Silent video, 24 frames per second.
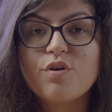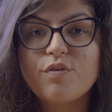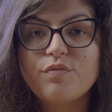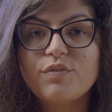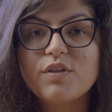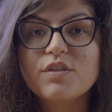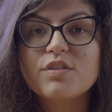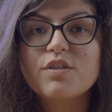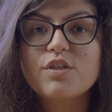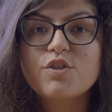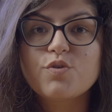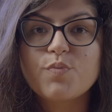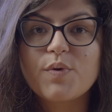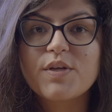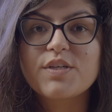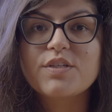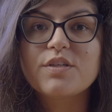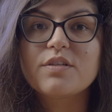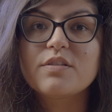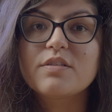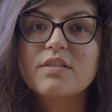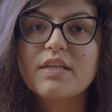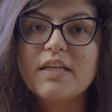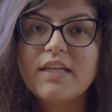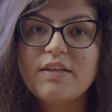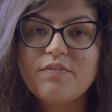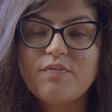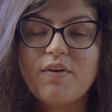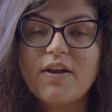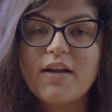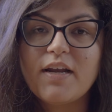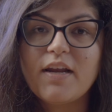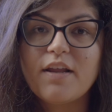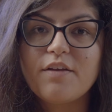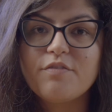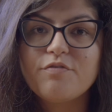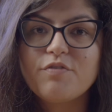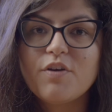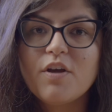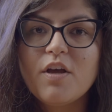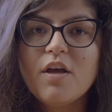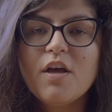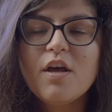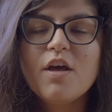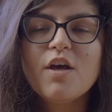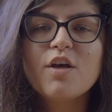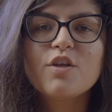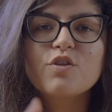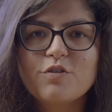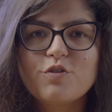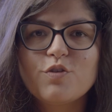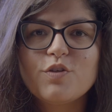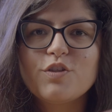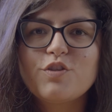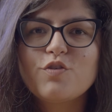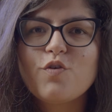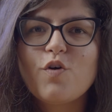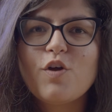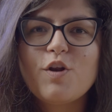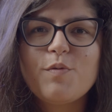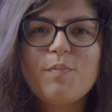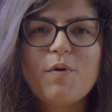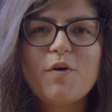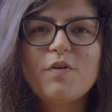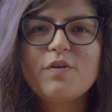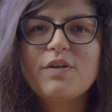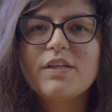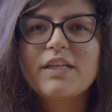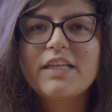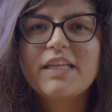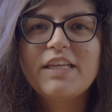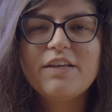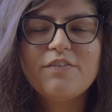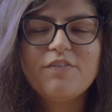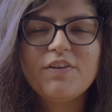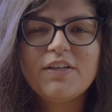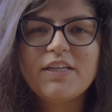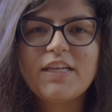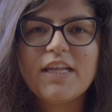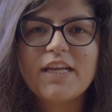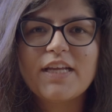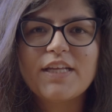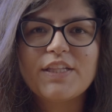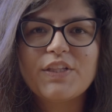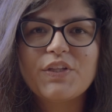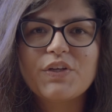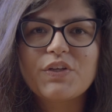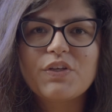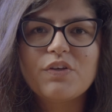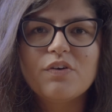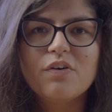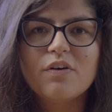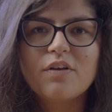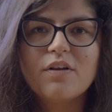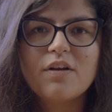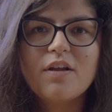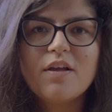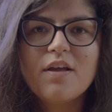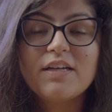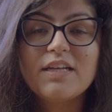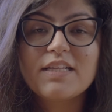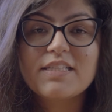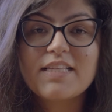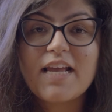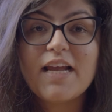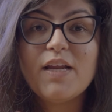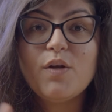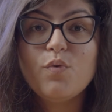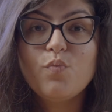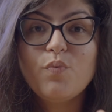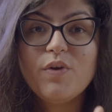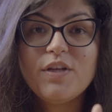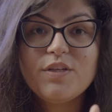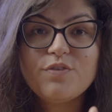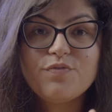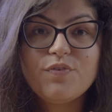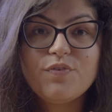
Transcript: of the situations in wildlife. So it's all about give and take in the gear. Decide which